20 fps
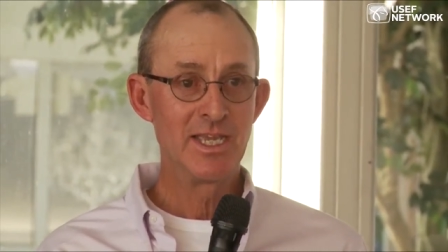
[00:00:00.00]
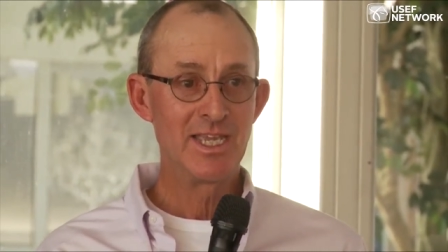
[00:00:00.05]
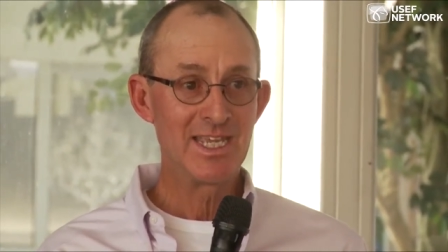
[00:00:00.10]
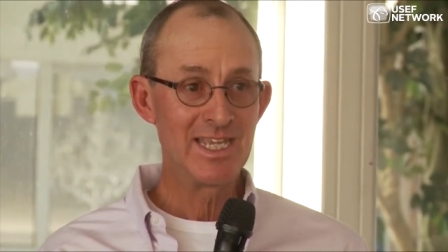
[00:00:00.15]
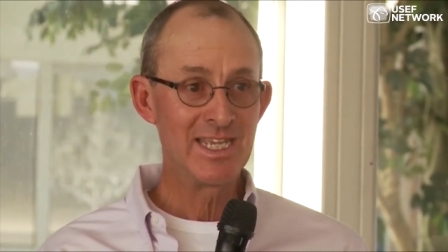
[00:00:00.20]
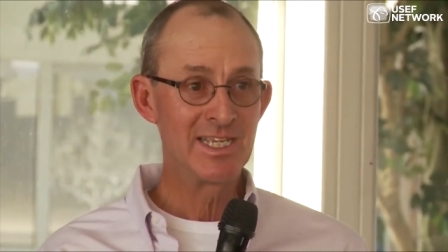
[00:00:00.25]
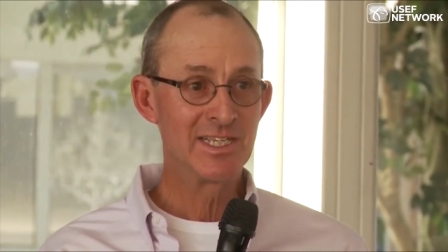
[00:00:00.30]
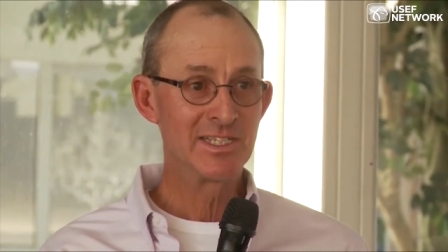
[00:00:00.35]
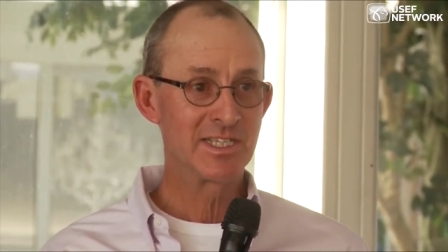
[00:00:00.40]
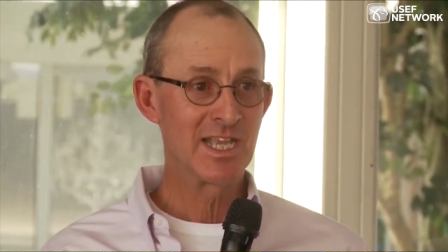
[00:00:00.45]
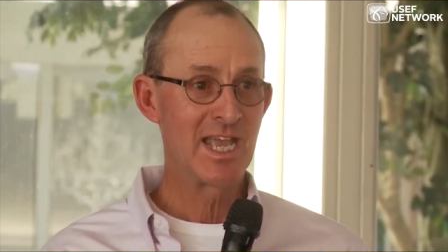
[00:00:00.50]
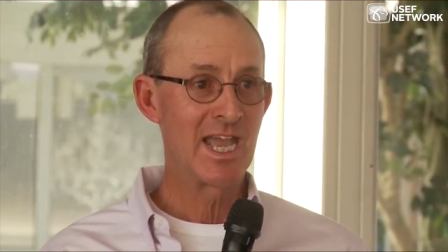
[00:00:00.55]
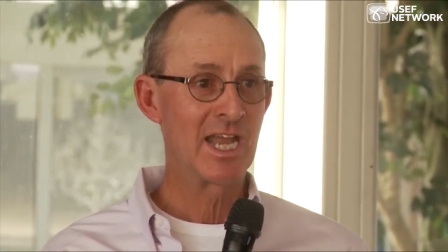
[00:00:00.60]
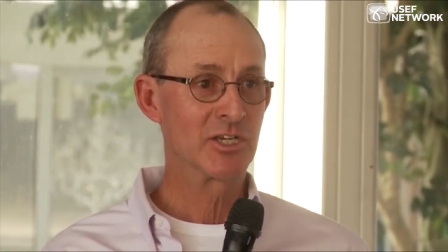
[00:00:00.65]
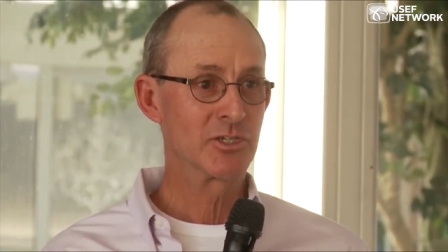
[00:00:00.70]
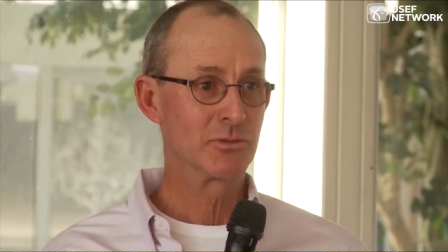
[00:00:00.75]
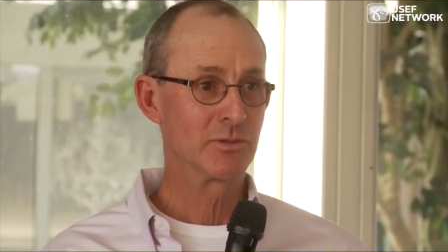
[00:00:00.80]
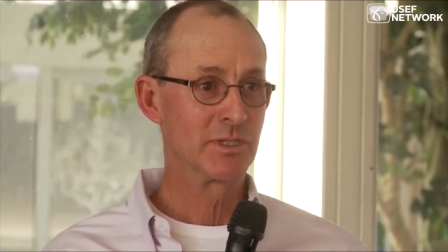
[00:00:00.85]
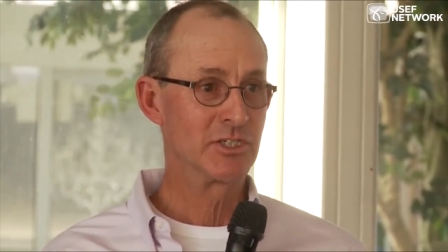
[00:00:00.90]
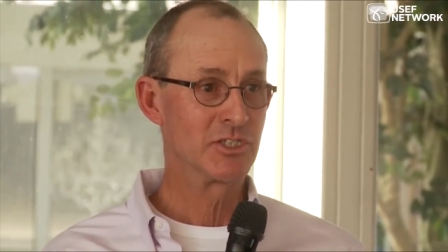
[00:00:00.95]
is
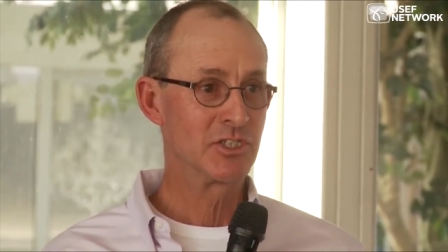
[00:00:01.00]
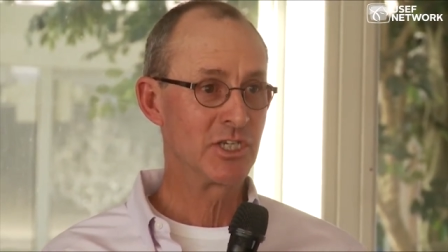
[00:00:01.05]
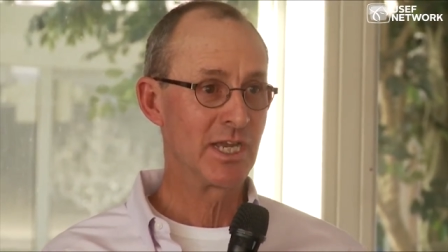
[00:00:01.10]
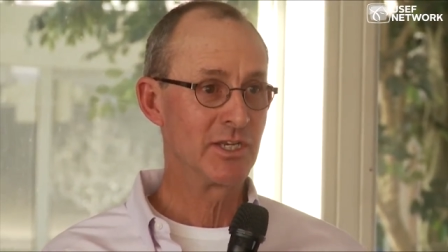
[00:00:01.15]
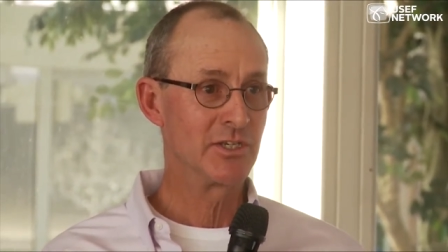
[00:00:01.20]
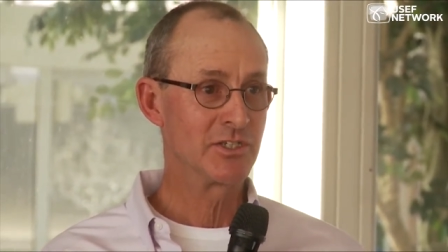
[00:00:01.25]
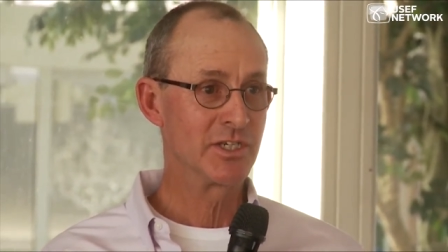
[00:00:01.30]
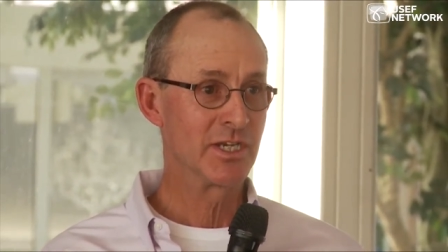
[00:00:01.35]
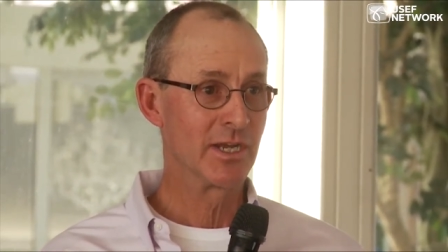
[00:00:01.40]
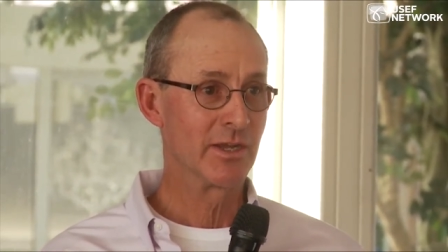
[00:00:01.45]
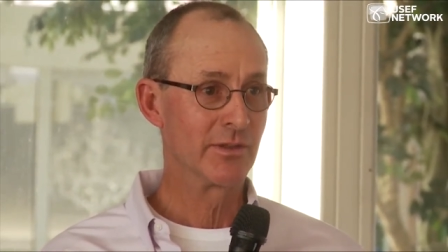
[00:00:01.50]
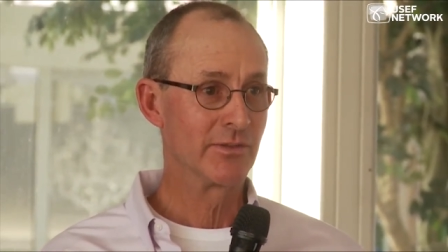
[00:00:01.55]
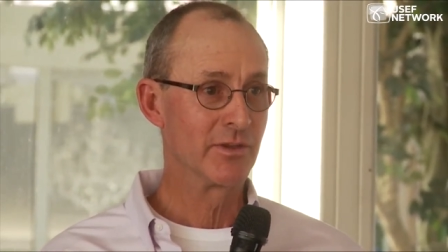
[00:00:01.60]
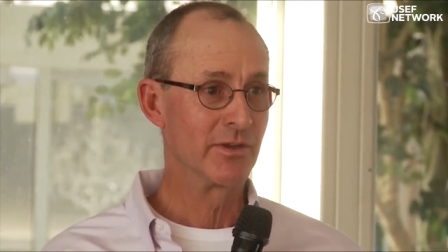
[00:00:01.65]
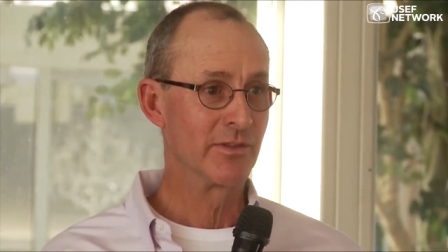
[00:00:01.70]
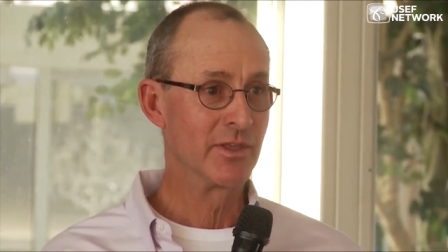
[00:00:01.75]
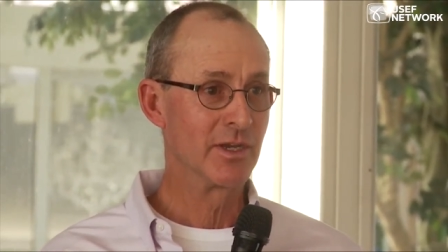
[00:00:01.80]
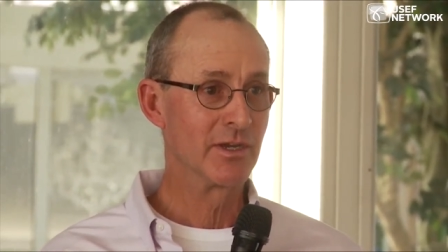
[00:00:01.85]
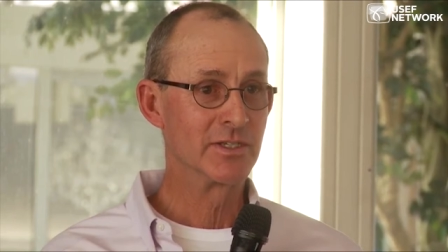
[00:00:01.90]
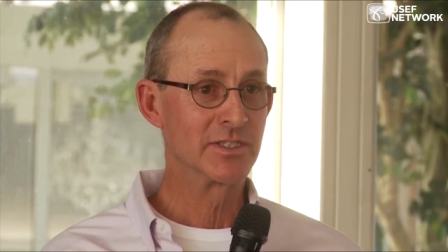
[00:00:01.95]
actually changing out there.
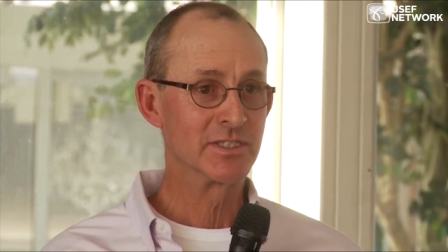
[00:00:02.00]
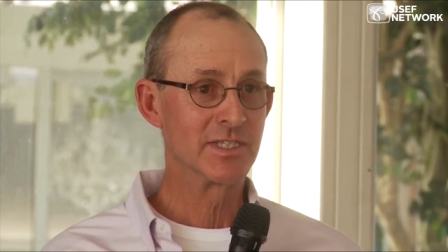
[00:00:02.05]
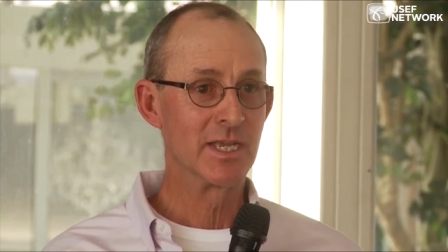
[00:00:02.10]
There is